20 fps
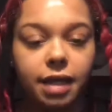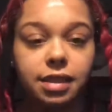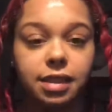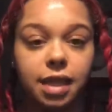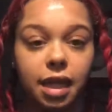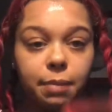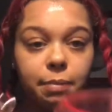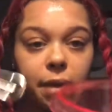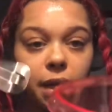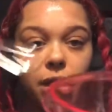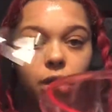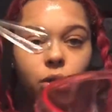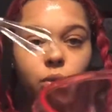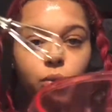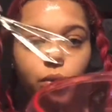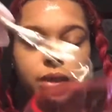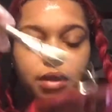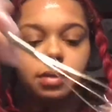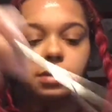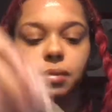I take my little
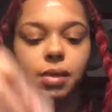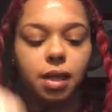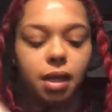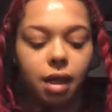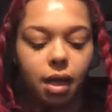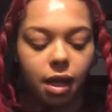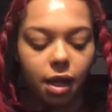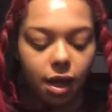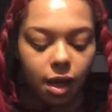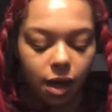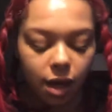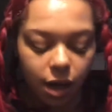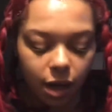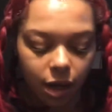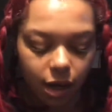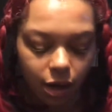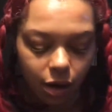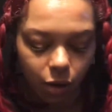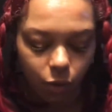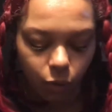whisk
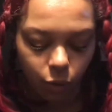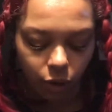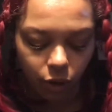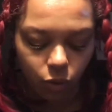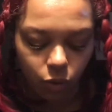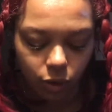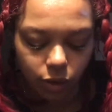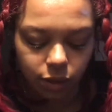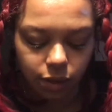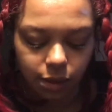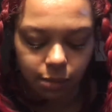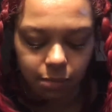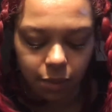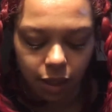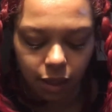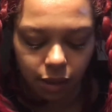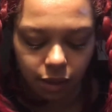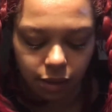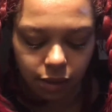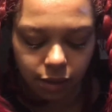and we're going to
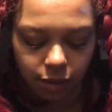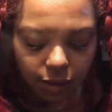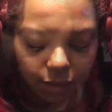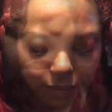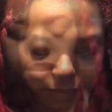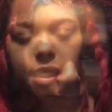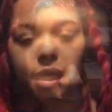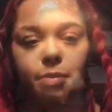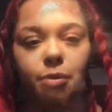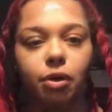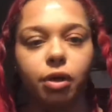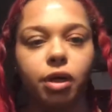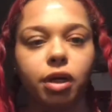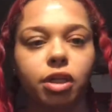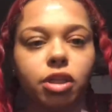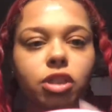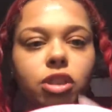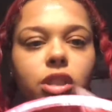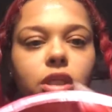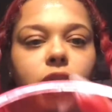mix. By the time you're done,
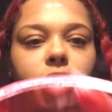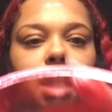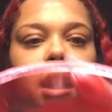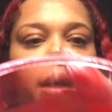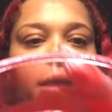it should look